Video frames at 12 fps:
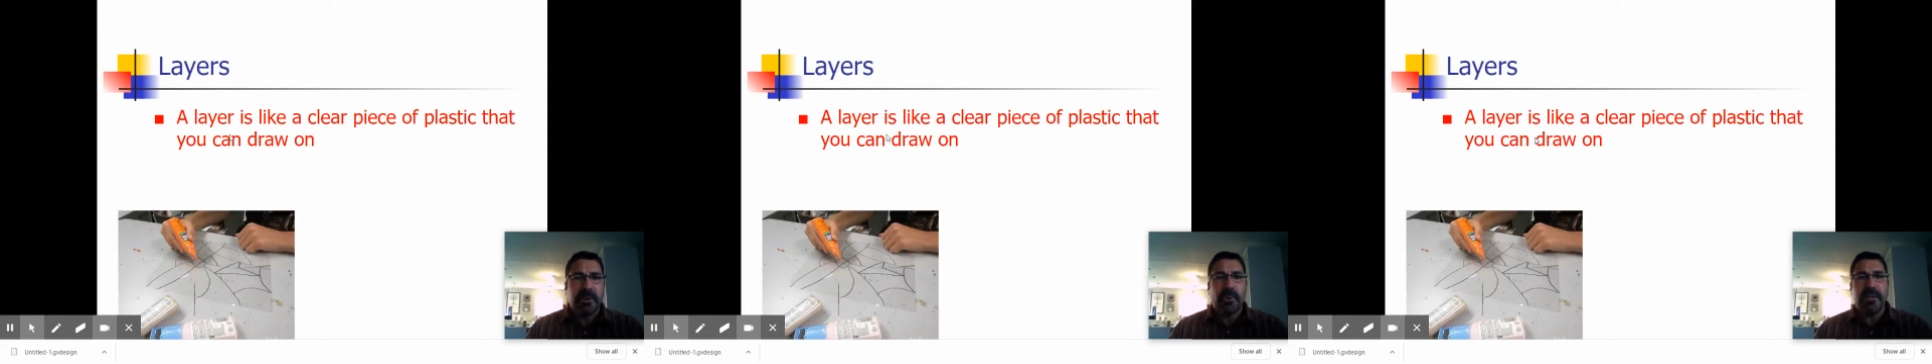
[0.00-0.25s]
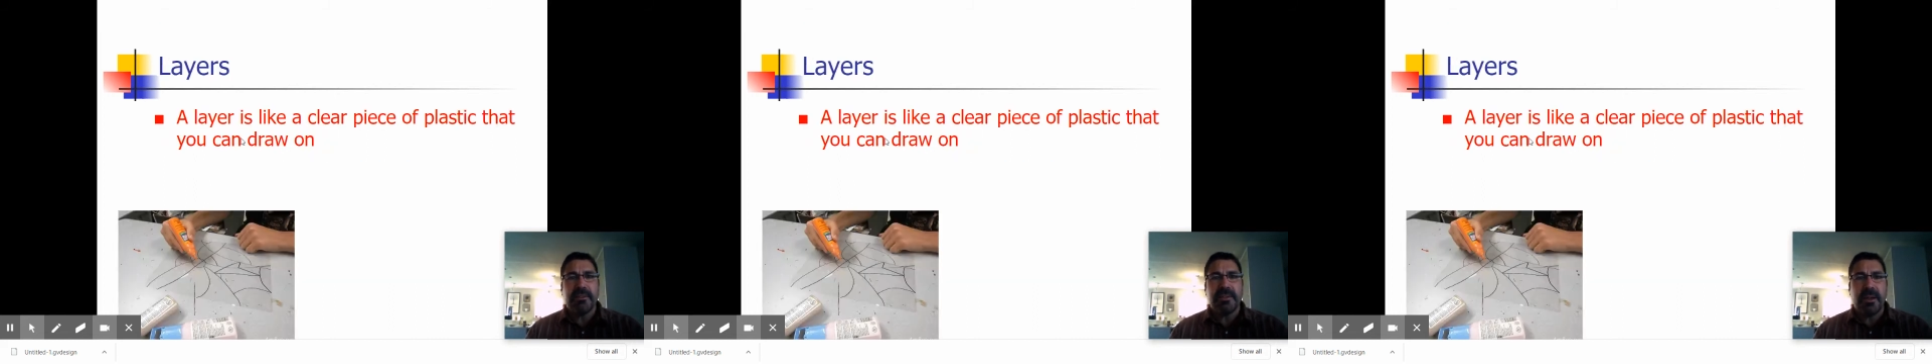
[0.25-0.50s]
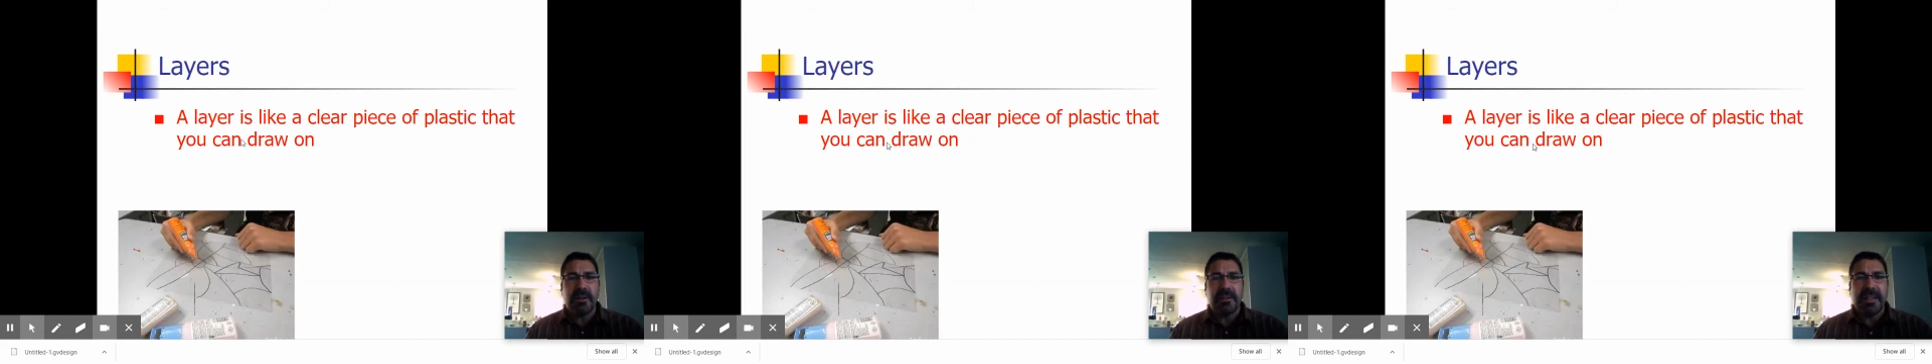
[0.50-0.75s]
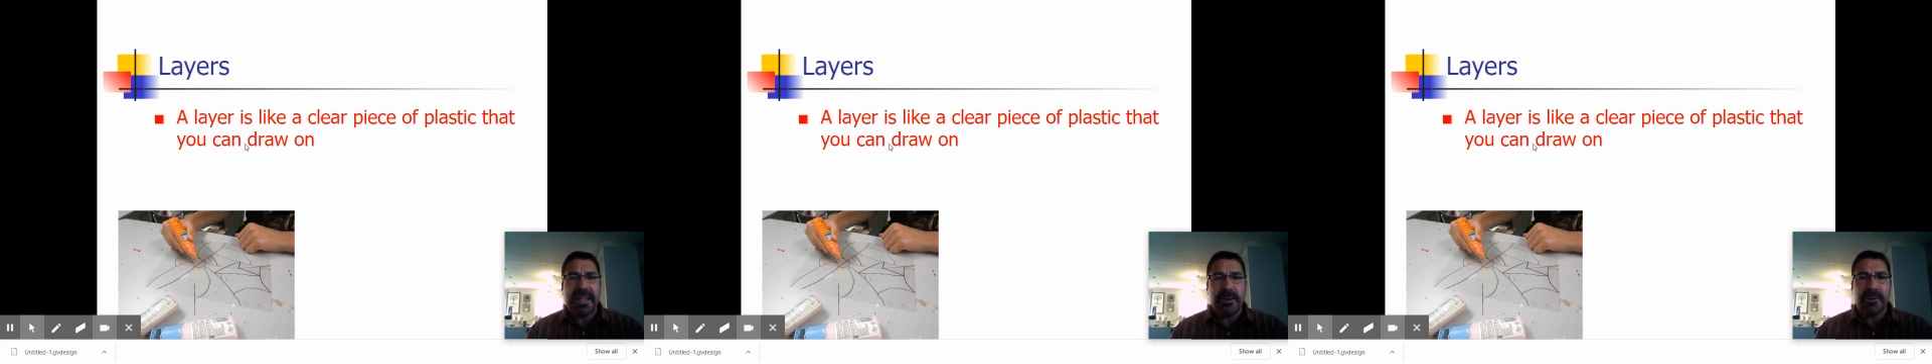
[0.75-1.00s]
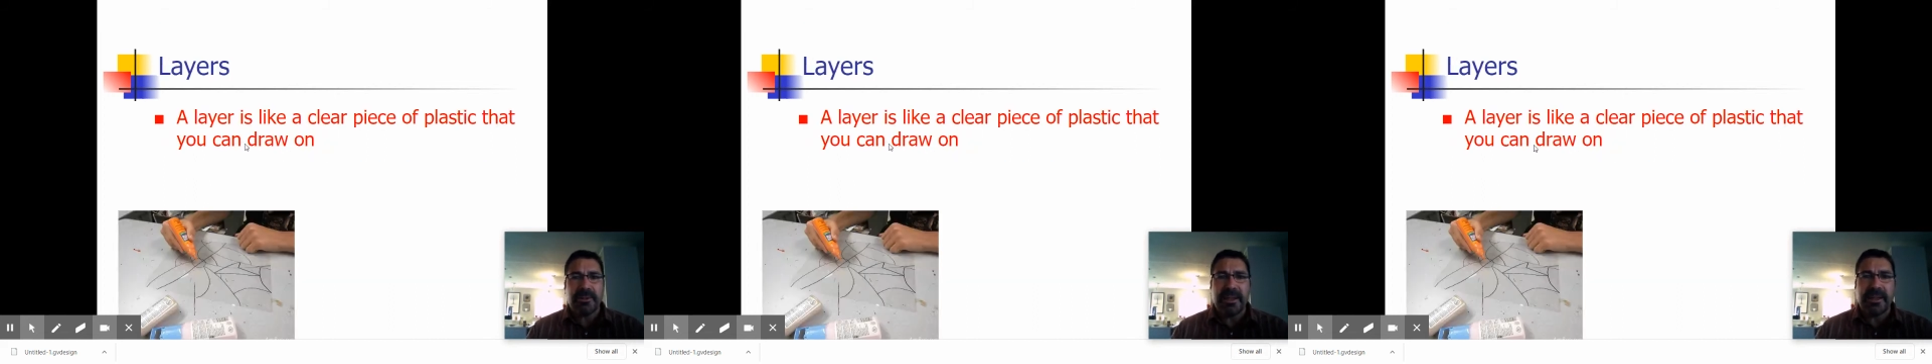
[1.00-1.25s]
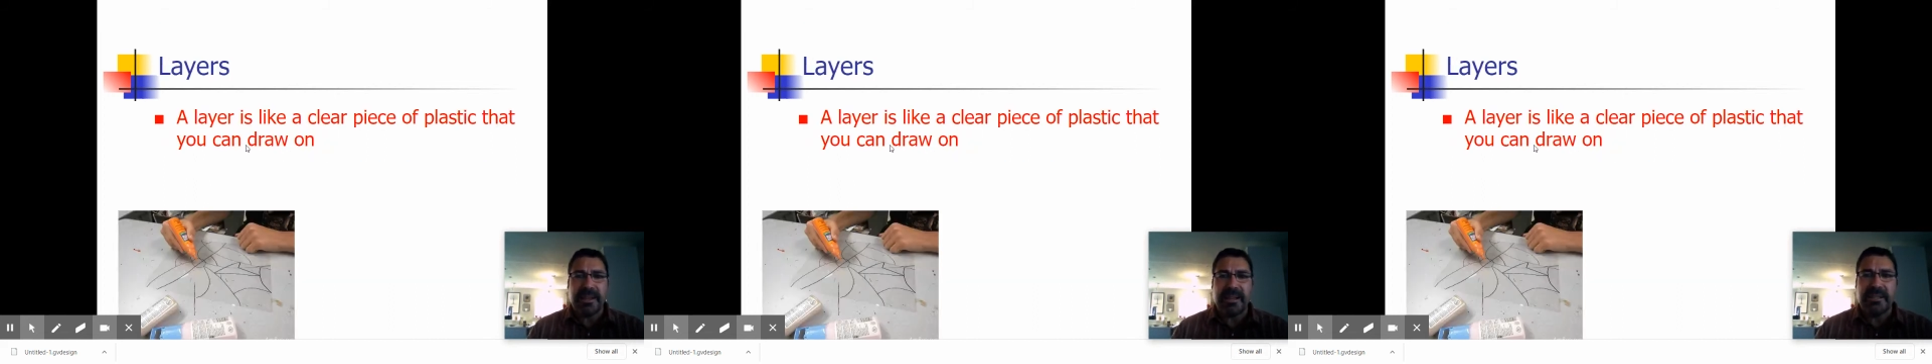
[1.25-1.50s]
write this down. A layer is
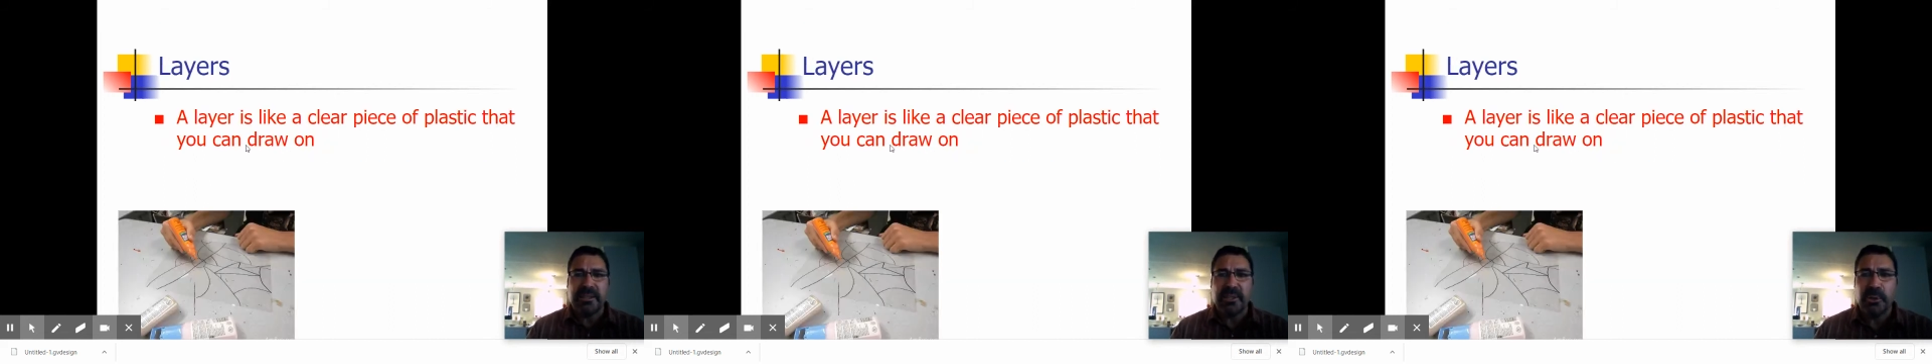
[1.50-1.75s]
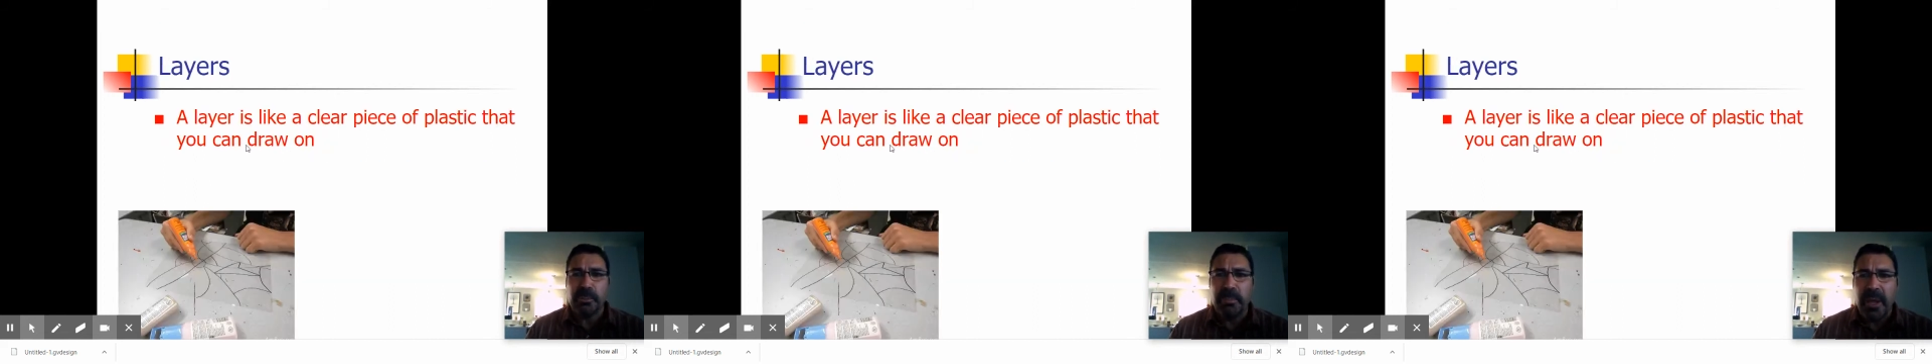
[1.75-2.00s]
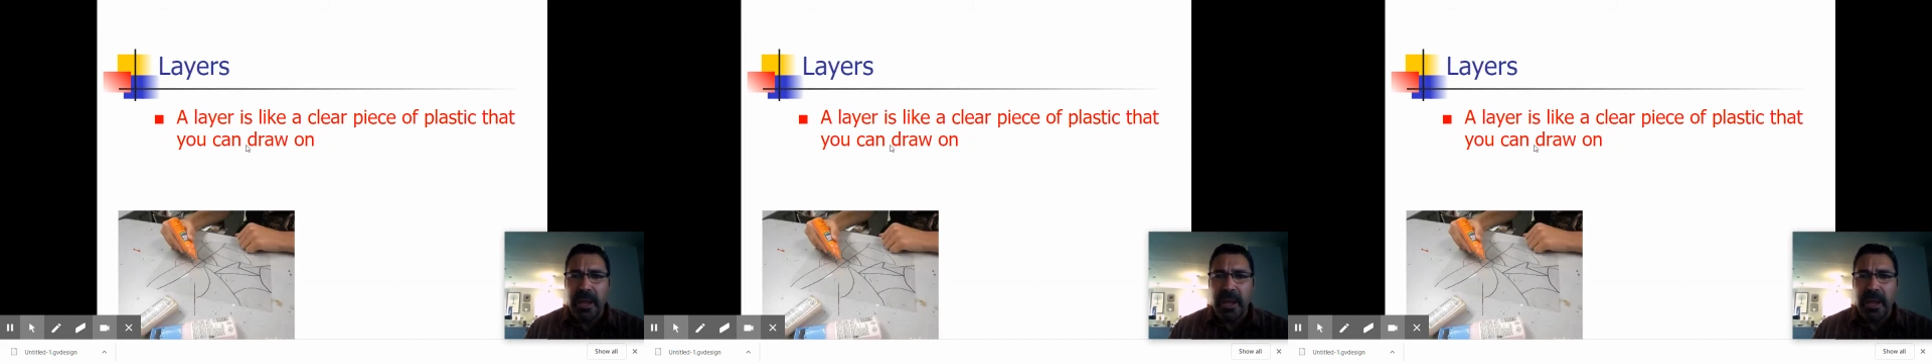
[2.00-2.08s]
like a clear